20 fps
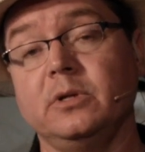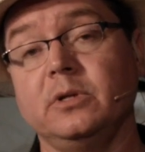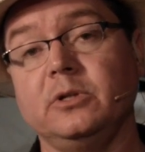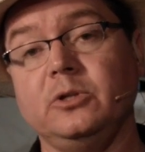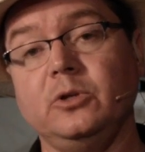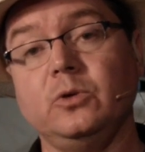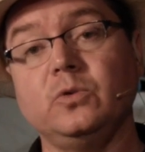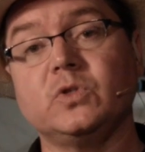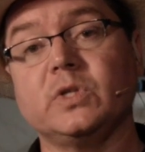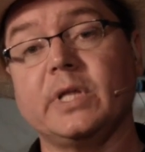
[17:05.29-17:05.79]

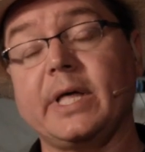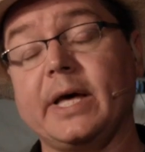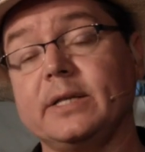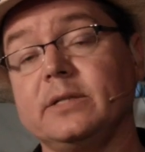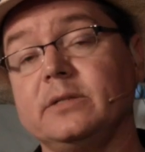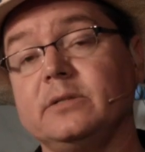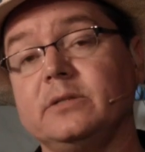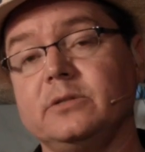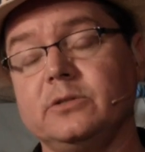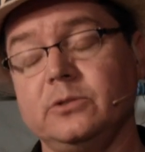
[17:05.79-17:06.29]
Use that
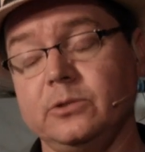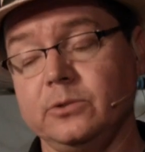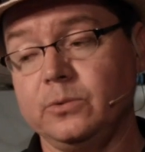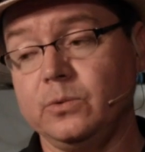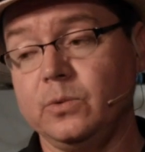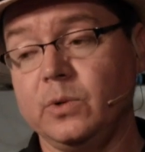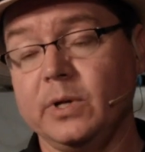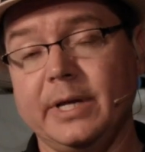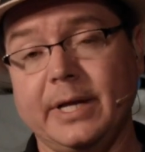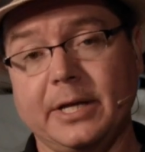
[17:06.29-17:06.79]

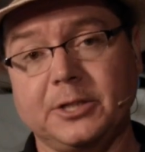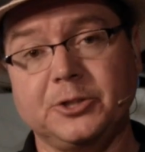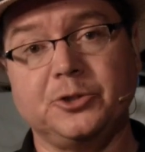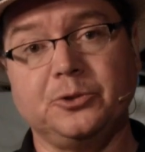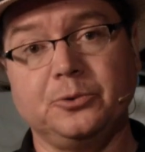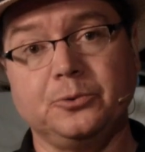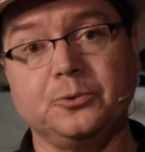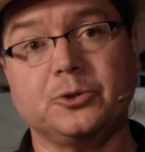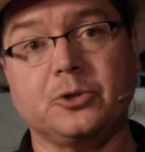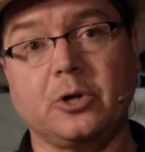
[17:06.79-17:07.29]
to get
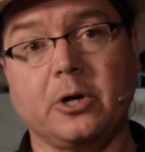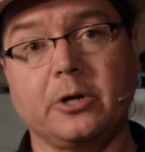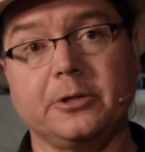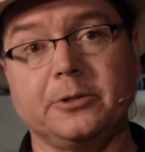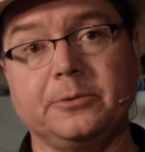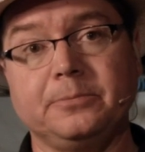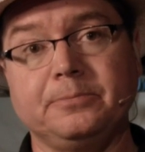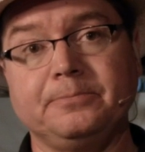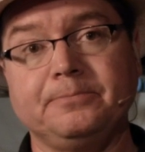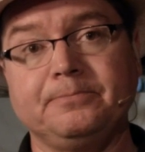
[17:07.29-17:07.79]
you
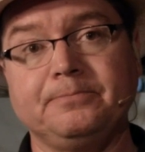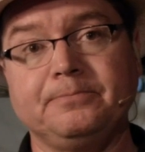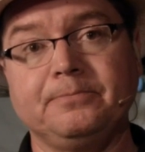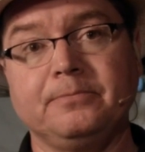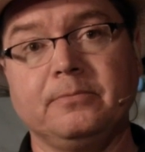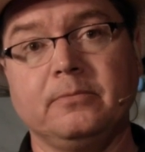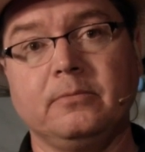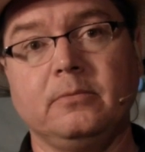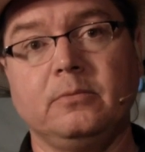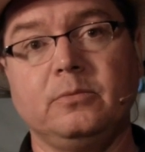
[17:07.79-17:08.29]
started.
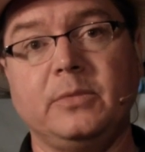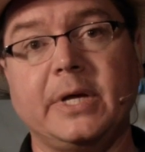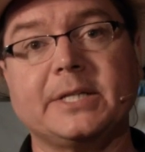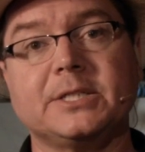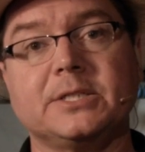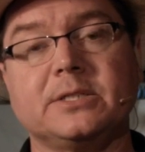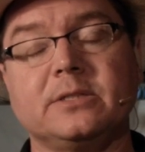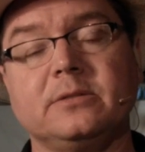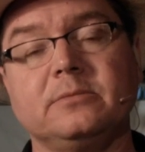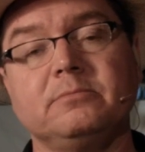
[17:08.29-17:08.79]

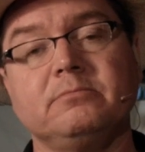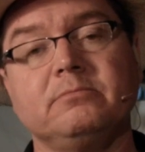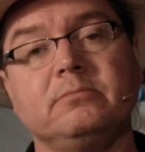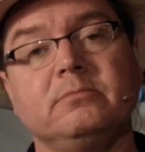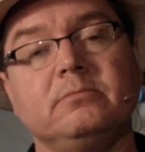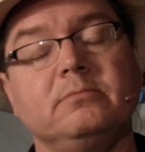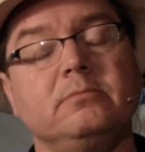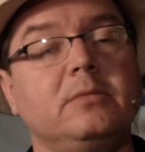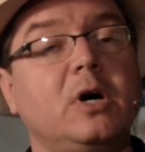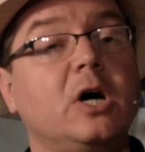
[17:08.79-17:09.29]
Next,
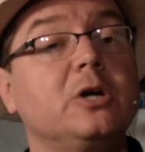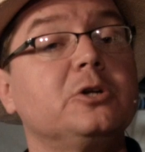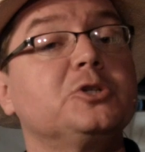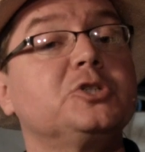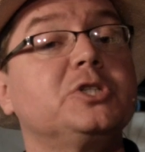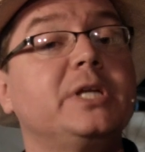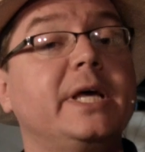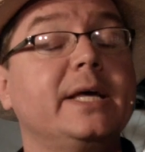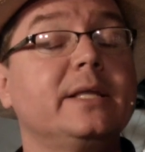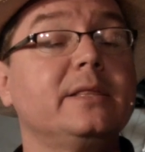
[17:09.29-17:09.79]

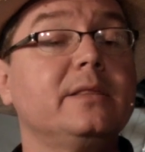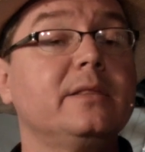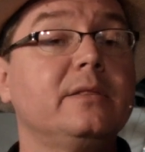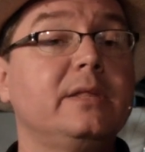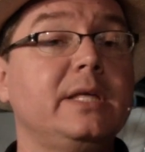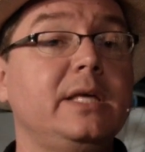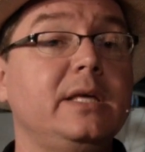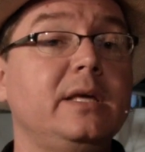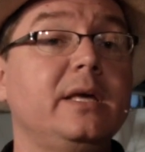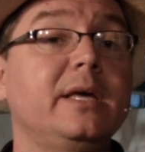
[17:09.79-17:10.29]
understand
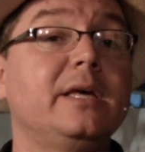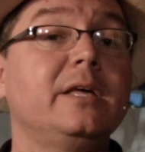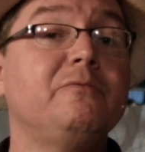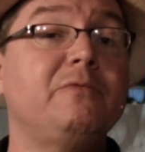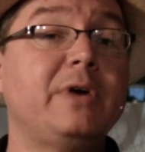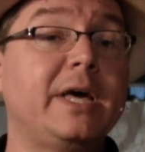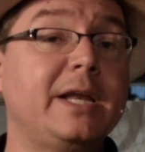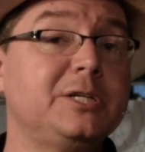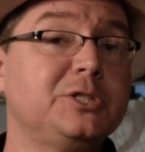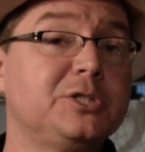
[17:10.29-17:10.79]
the
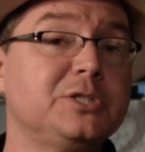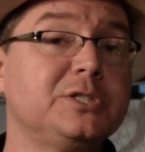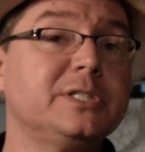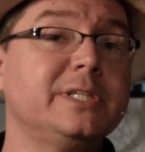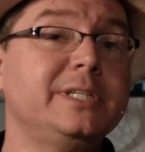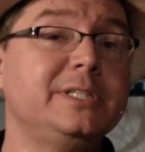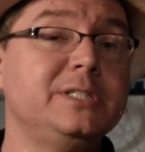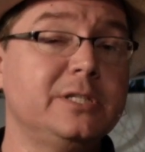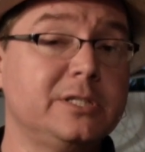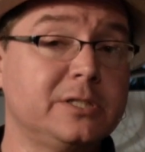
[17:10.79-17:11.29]
advantages
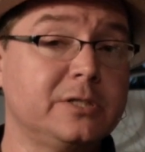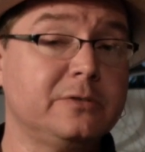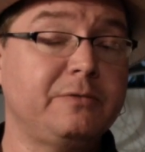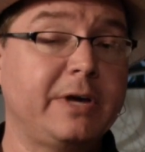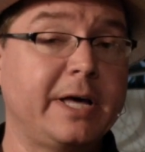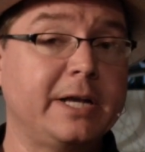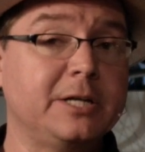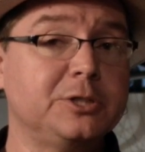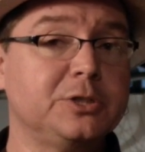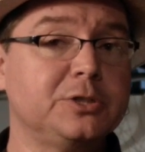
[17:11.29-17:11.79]
and
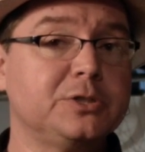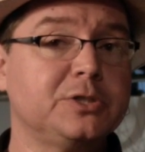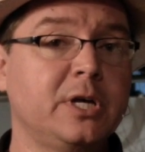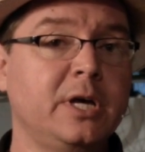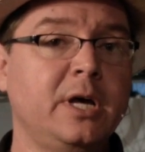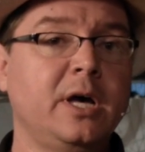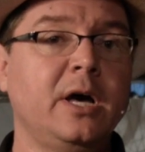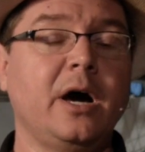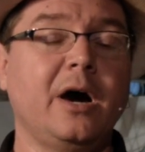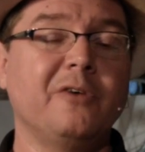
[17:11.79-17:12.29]
disadvantages
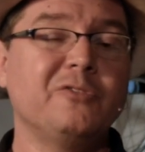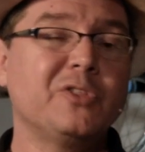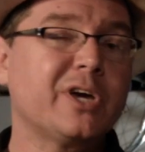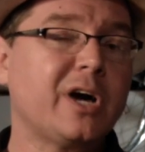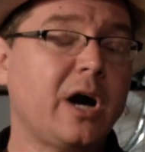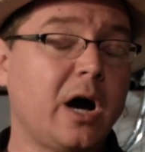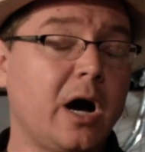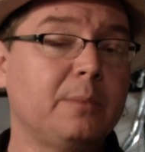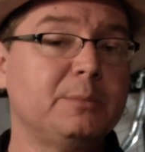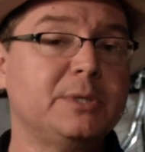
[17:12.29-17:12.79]
of the
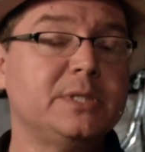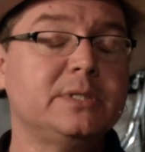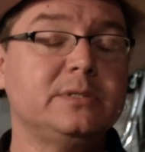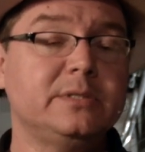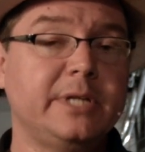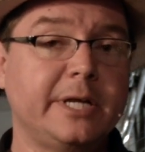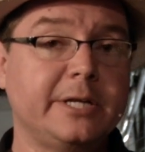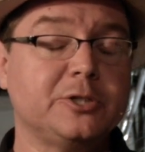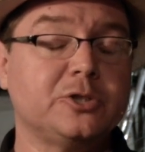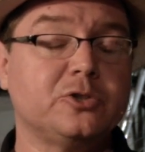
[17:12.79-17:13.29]
common
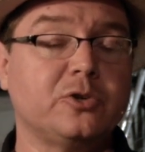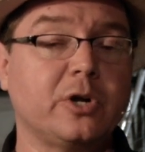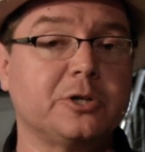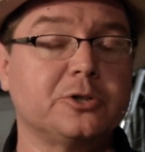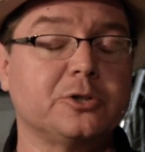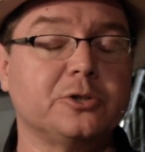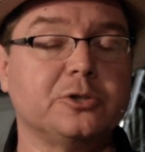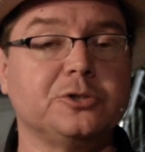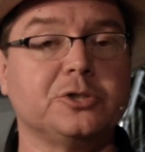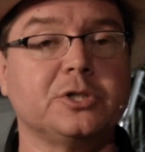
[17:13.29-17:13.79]
data
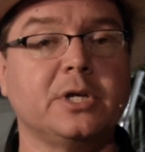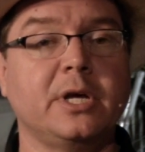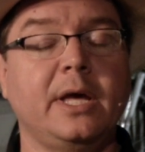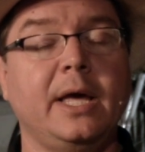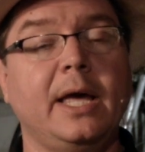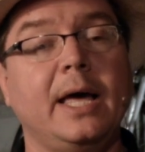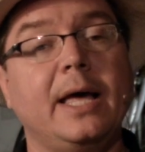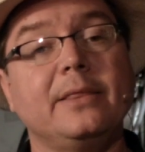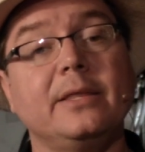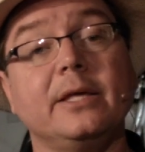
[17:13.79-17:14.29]
structures
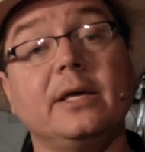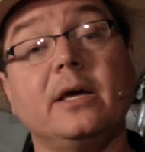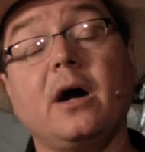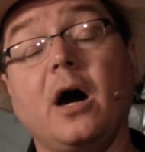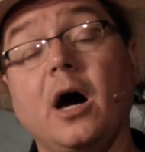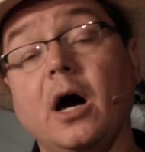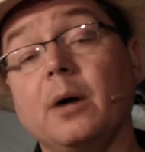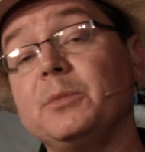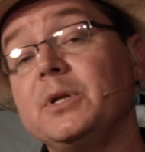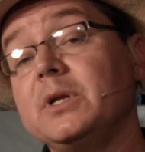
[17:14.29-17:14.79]
and the
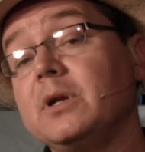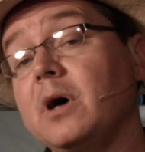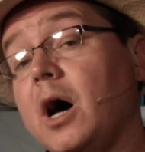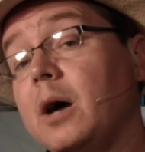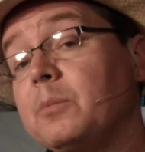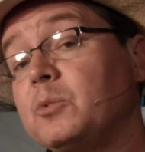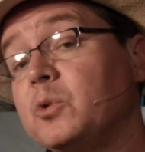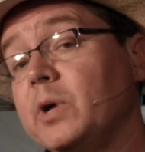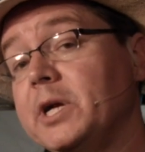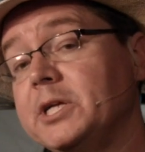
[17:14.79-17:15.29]
common
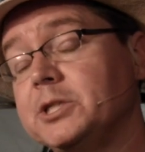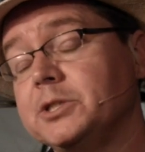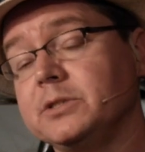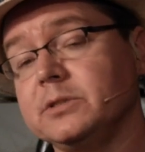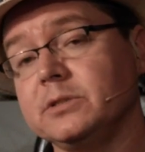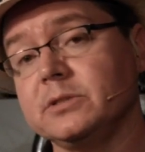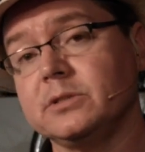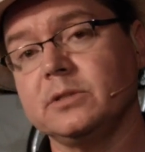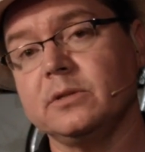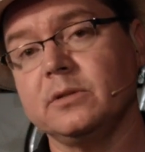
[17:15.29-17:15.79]

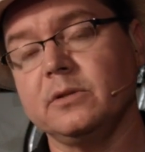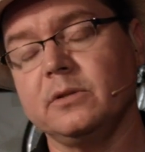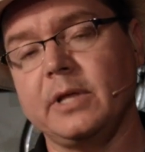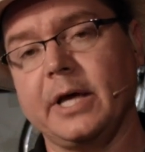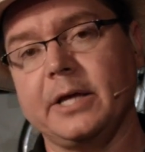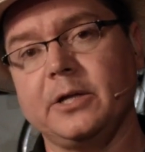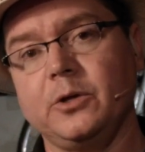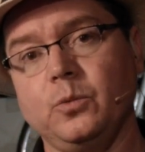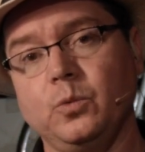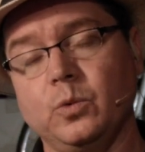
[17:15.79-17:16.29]
operations
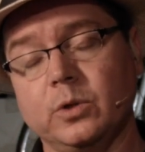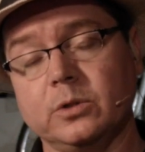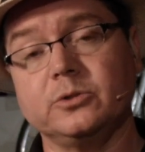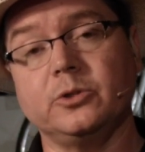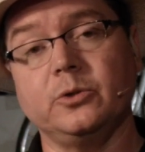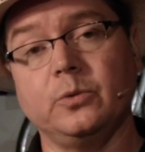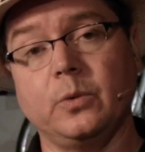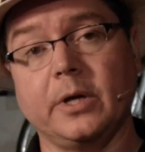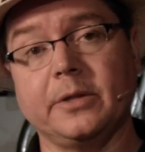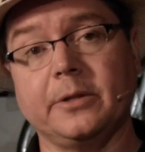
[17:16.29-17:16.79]
that you will
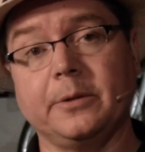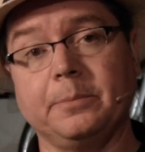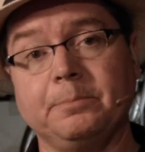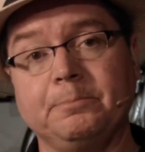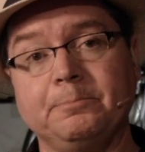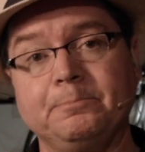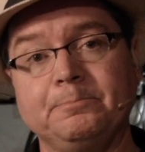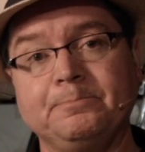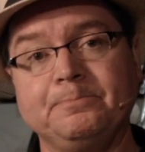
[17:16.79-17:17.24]
do on them.